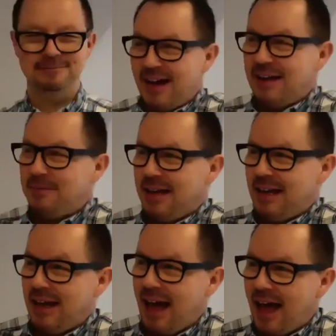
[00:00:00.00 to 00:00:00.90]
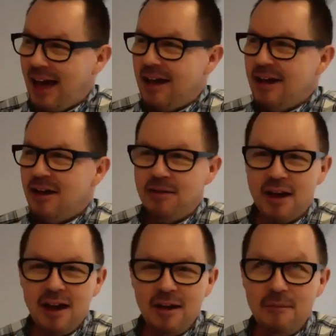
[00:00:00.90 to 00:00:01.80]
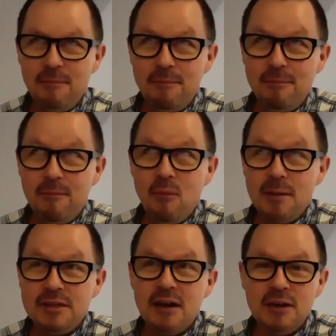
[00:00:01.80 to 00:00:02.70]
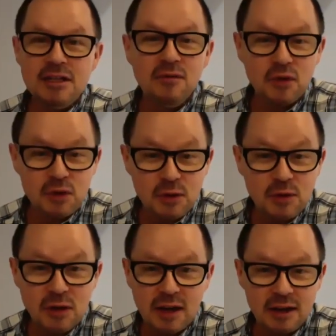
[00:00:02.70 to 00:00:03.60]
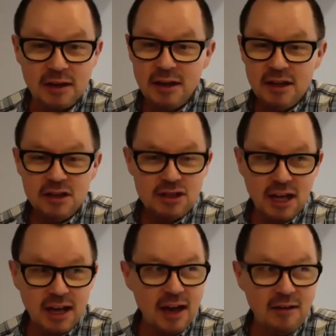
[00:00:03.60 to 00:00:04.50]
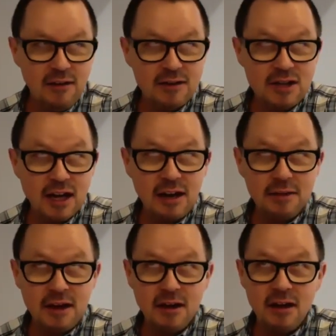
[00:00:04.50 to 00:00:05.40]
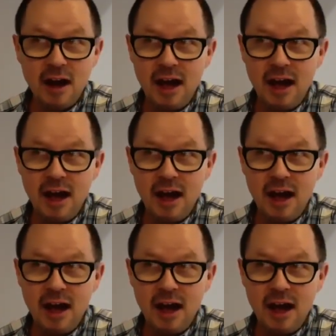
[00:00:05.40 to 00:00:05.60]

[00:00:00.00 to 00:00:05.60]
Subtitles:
find me at the website Retail Voodoo. You can check it out there.